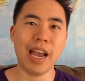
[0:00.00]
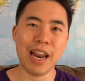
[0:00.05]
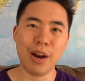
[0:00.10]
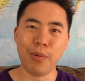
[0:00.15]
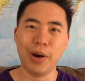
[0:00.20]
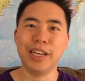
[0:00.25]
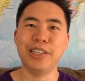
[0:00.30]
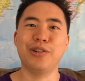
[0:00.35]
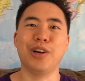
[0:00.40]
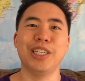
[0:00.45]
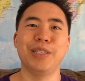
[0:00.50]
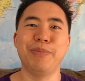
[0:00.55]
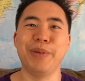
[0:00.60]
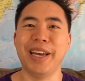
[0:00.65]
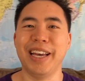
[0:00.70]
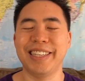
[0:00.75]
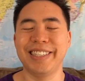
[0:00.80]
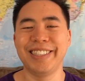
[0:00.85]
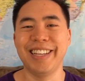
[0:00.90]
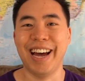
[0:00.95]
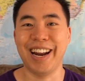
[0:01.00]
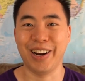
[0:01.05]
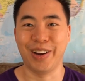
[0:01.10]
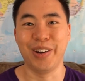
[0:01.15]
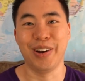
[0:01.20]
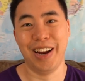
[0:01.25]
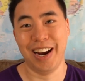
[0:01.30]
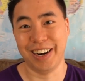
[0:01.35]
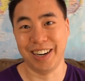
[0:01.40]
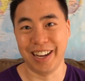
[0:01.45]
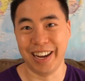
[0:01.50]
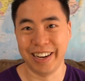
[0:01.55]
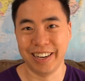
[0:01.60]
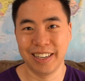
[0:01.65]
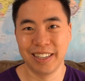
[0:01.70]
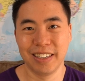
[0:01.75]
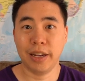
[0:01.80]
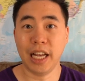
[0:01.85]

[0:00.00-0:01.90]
Anyways, trust me, it's not a good airline.